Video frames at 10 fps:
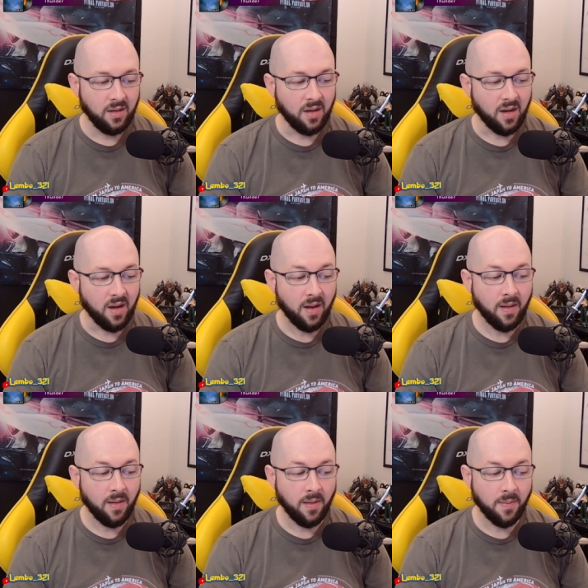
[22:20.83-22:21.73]

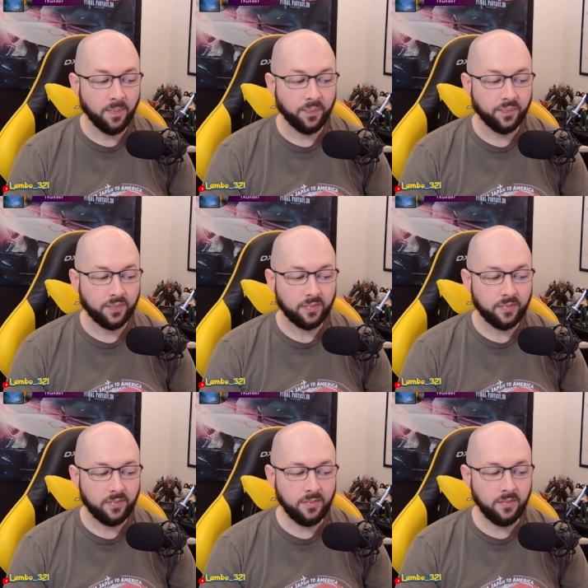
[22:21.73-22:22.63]
Um,
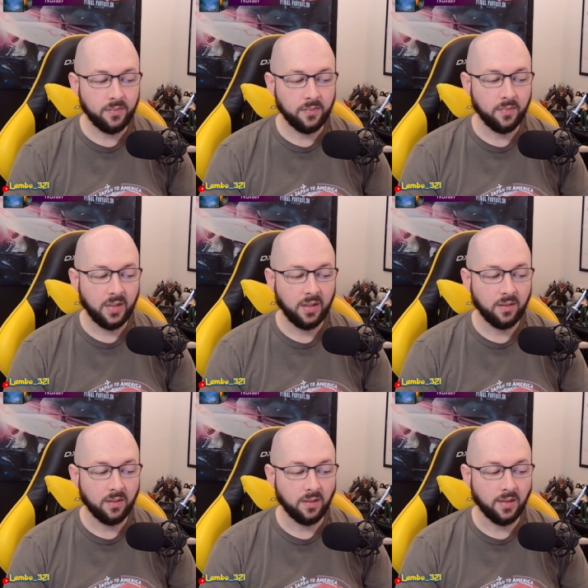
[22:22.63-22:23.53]

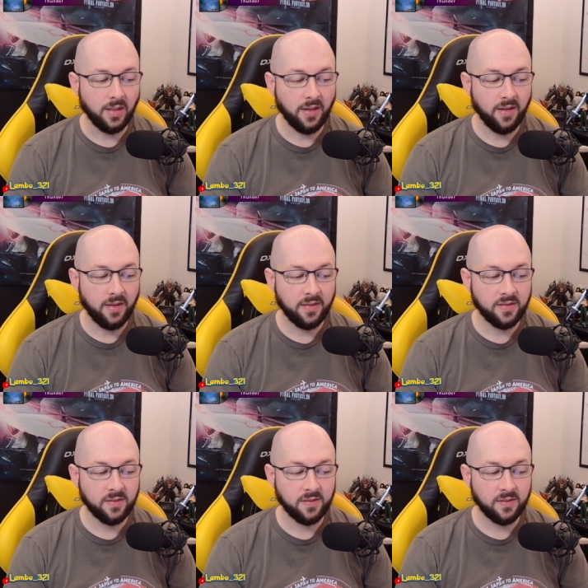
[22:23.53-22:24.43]
let's